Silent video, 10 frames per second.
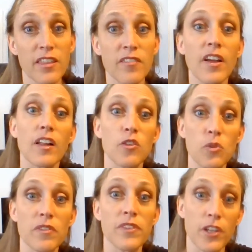the
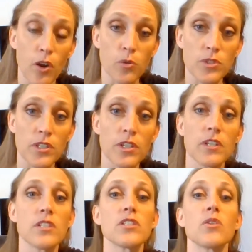value of the note.
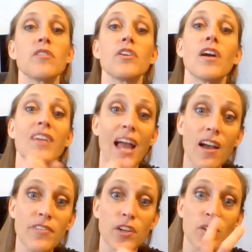So if you have a
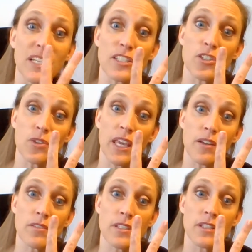half note, it gets 2
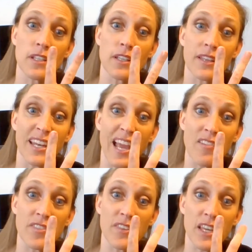counts, then
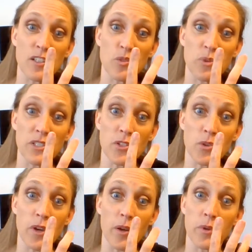half of that is 1, so
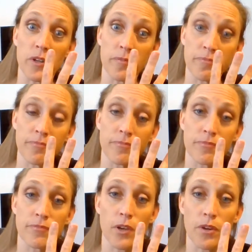you add
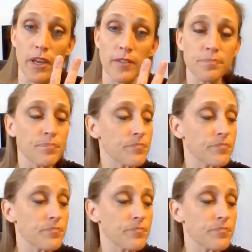1. Okay?